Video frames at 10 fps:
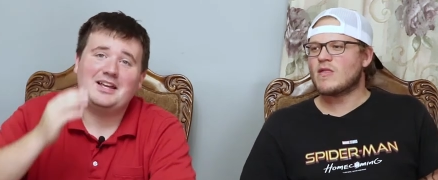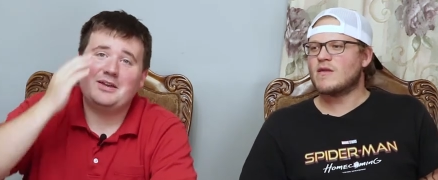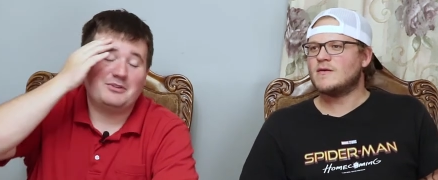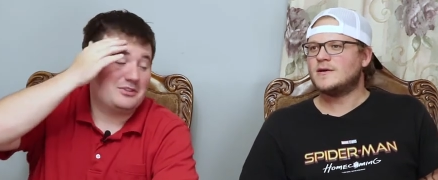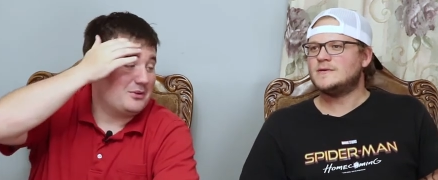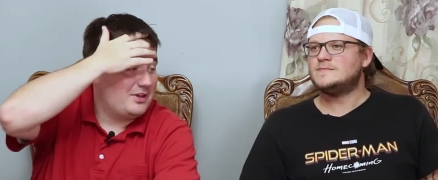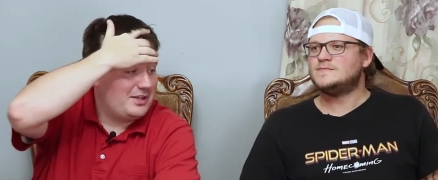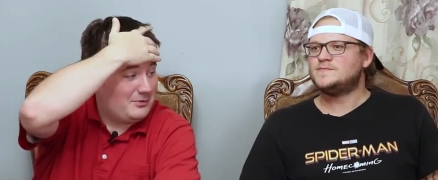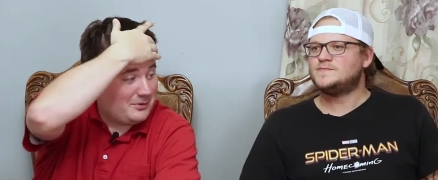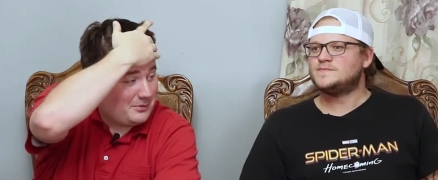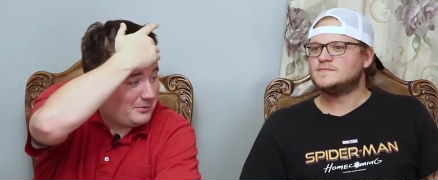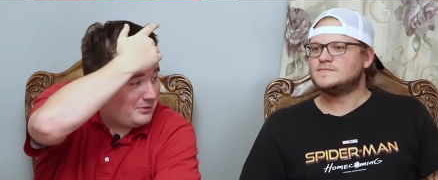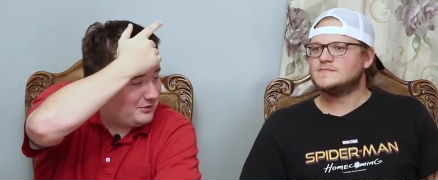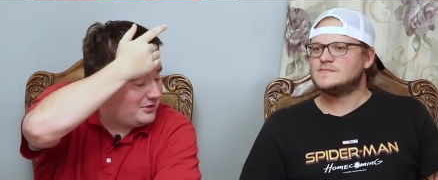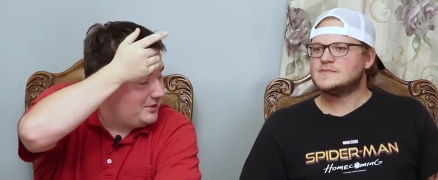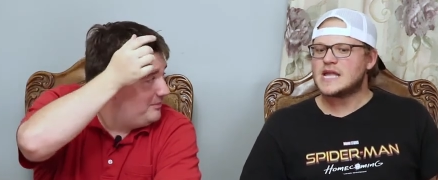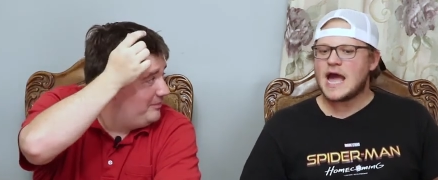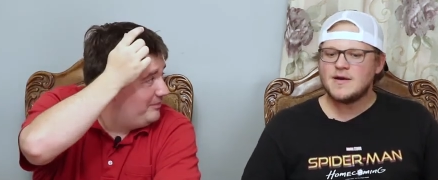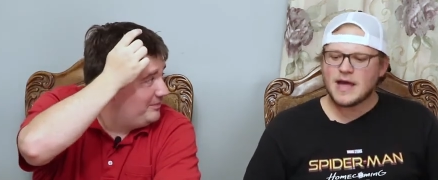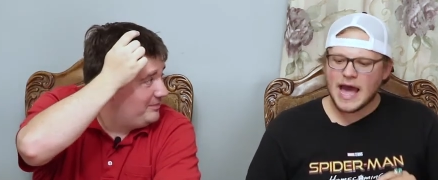Speaker 1: Anyways, go ahead. What were you going to say?
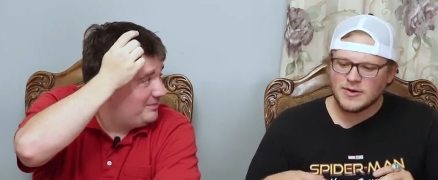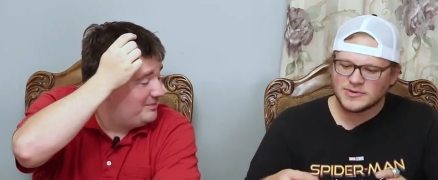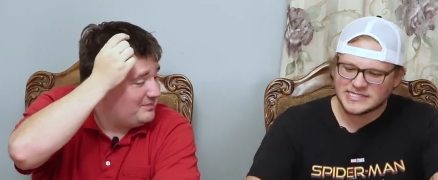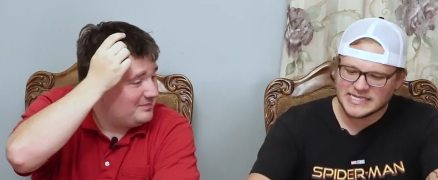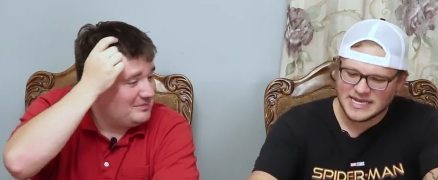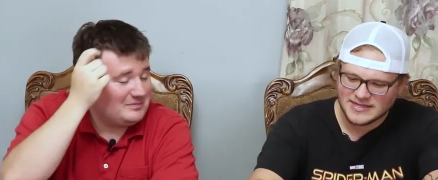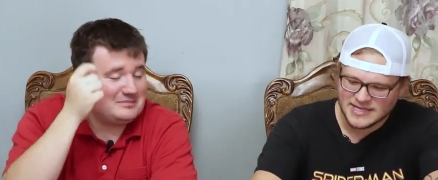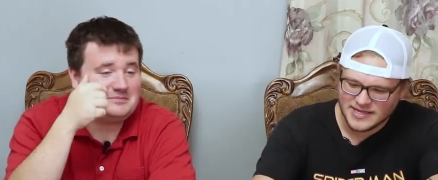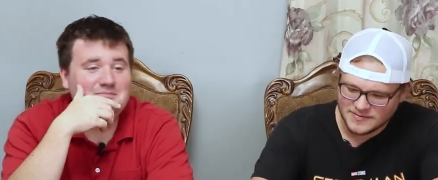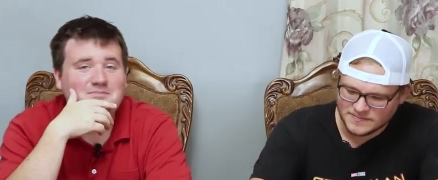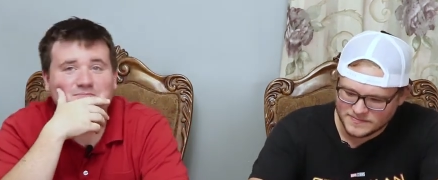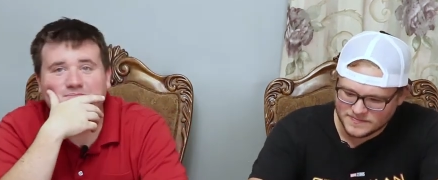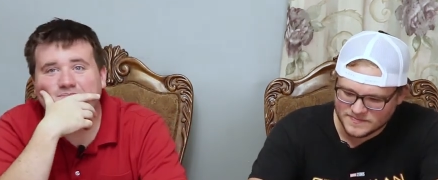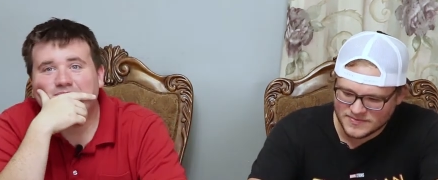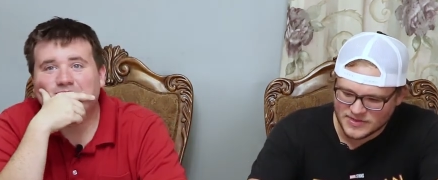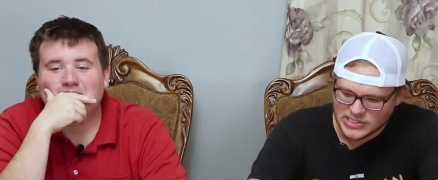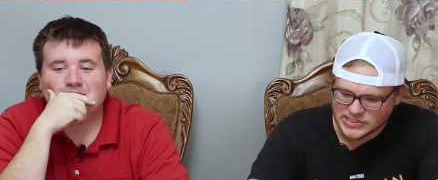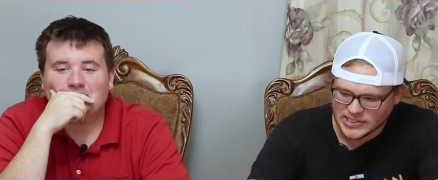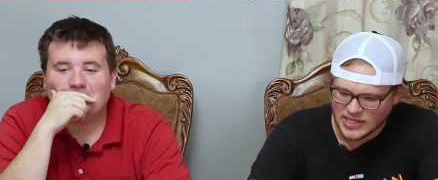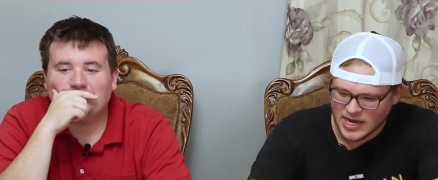
Speaker 2: I, I would say that
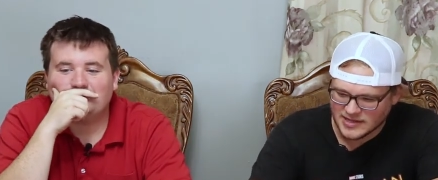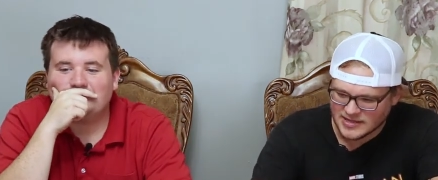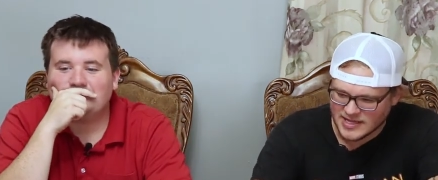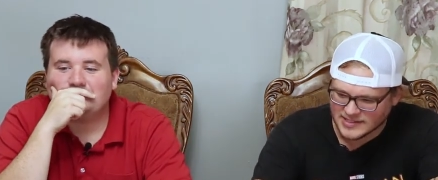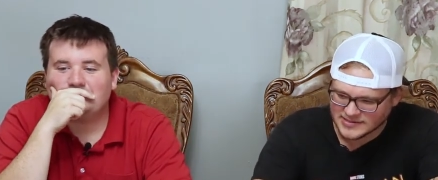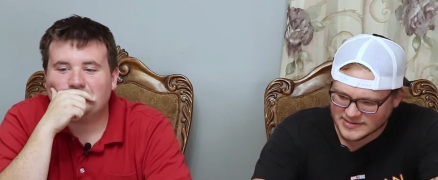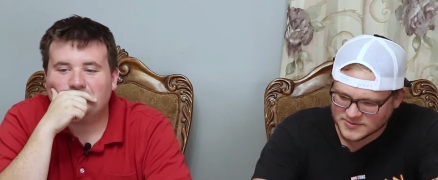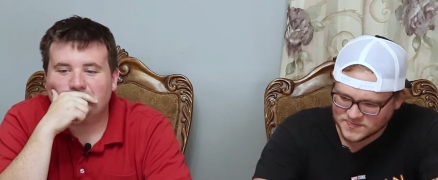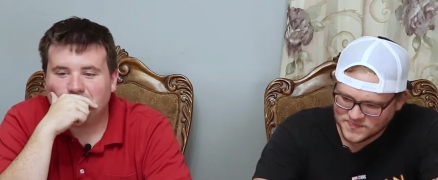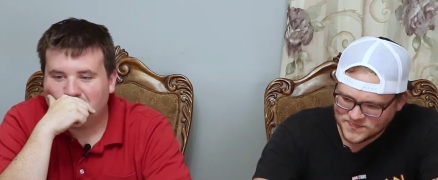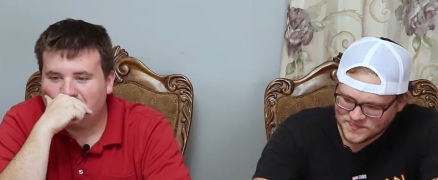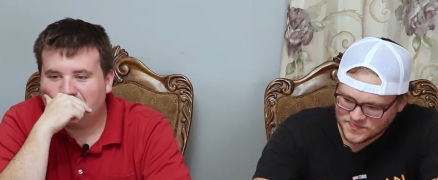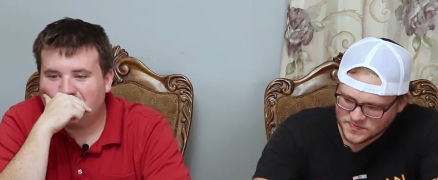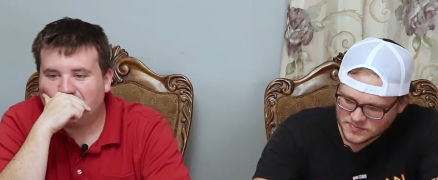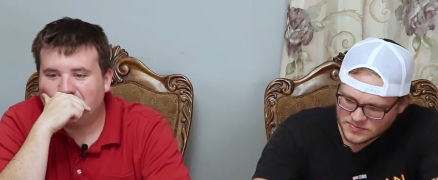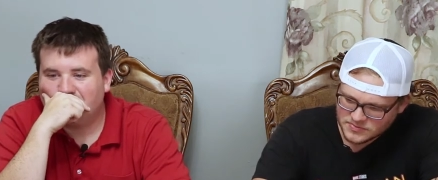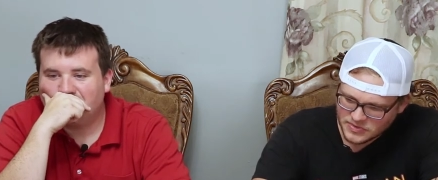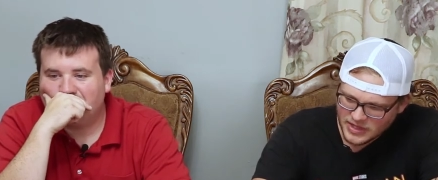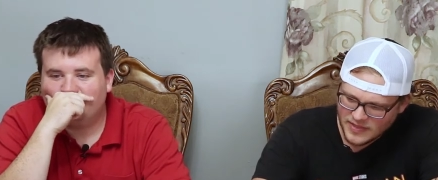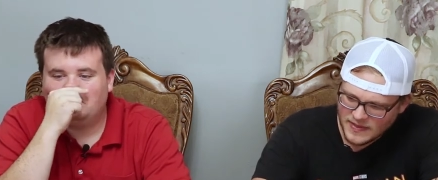there's a lot of things
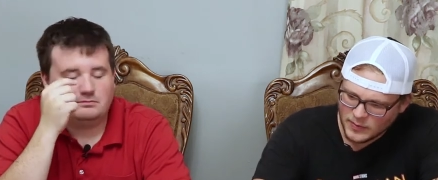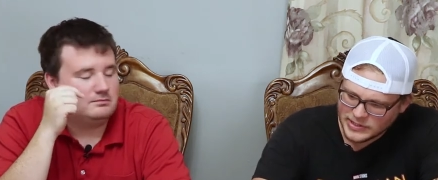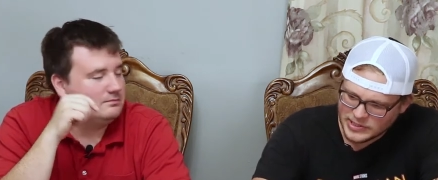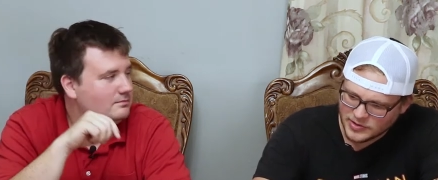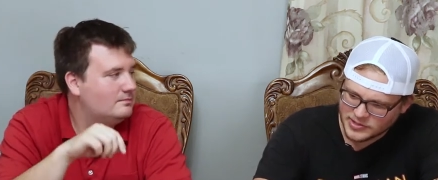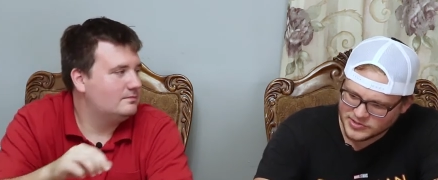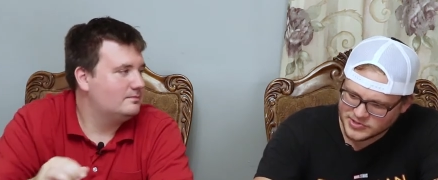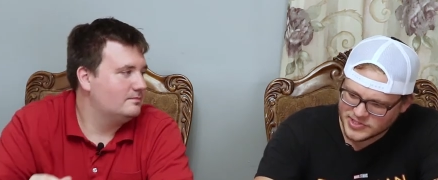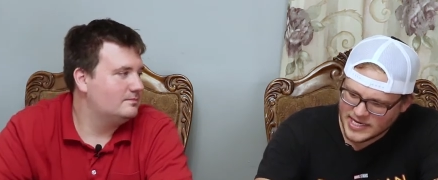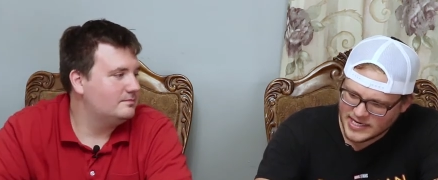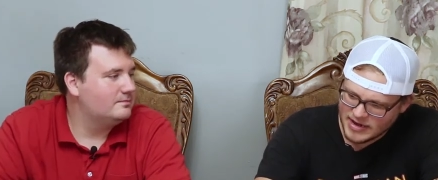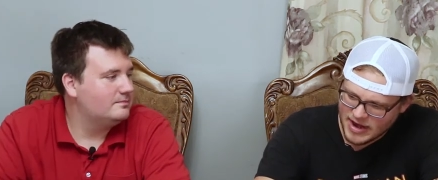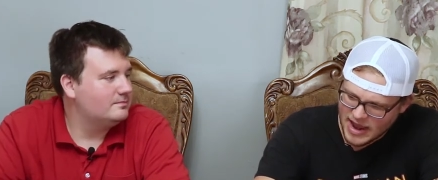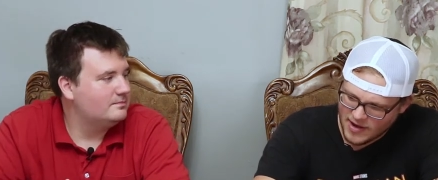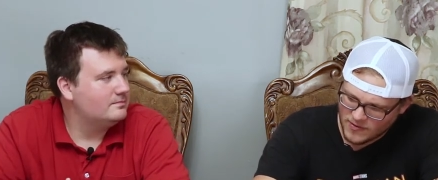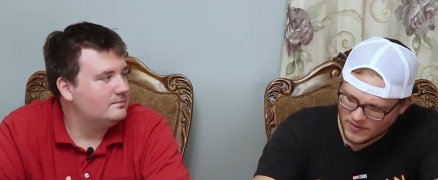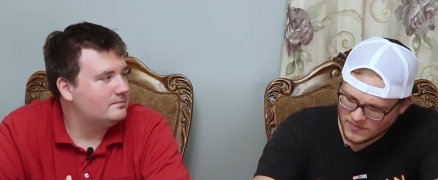that we don't understand now